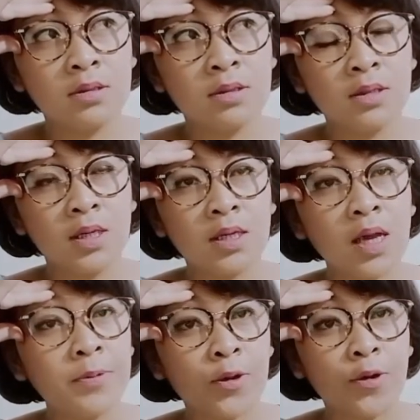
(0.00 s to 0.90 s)
in
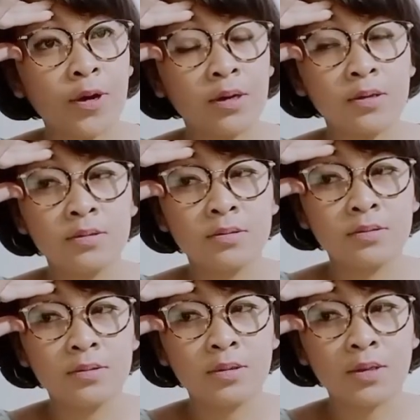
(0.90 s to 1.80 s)
Capricorn.
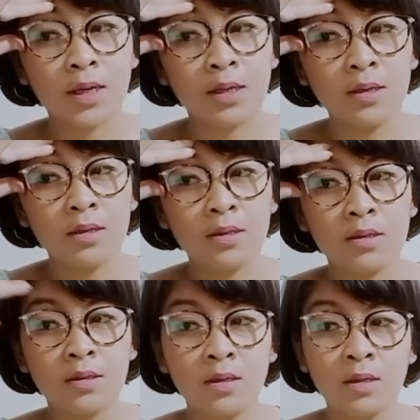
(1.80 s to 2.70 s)
Okay,
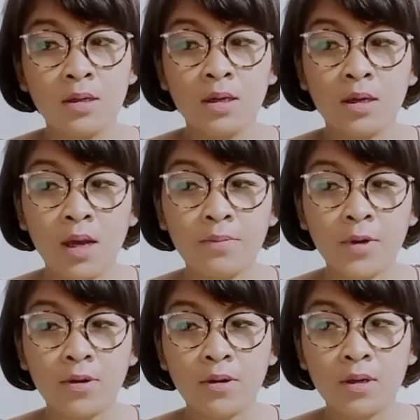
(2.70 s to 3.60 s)

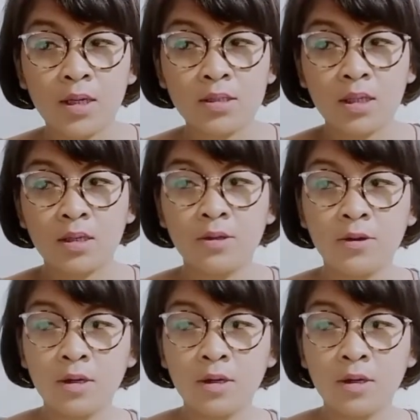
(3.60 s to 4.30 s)
Capricorn is in your